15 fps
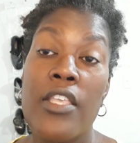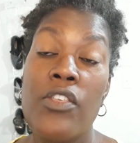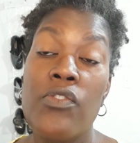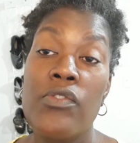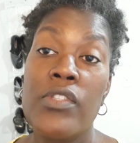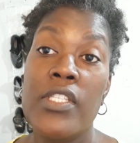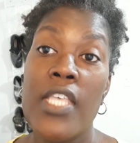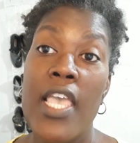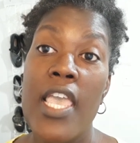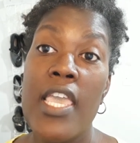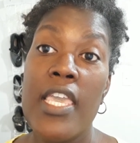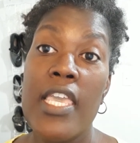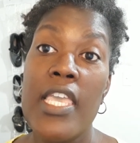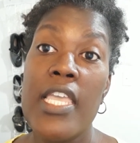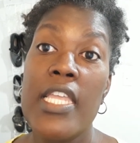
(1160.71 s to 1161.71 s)
you
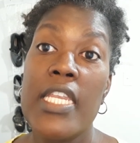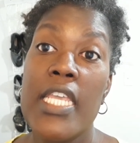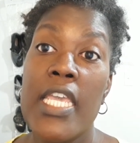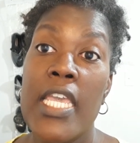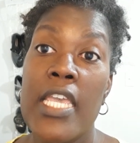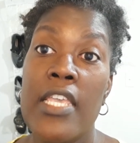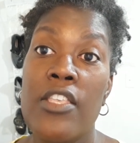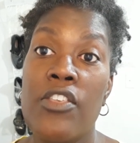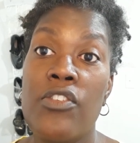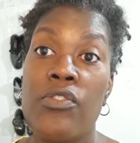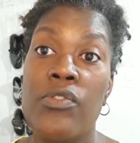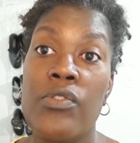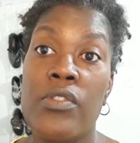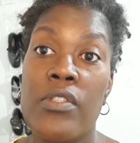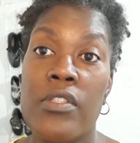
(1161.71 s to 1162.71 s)
take it and
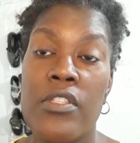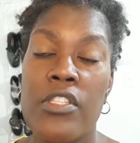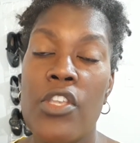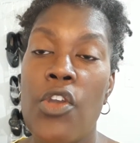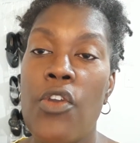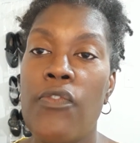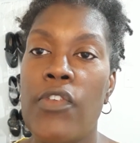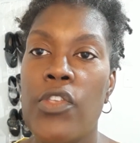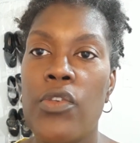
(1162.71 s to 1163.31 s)
you serve it.